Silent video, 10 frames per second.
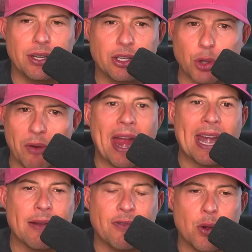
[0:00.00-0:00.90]
So if
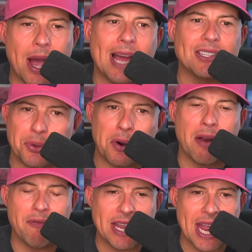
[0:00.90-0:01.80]
any of you guys that are on
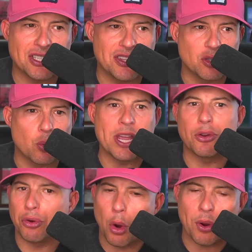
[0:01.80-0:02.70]
vacation this week or
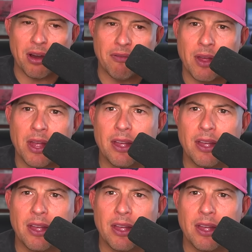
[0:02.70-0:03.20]
going on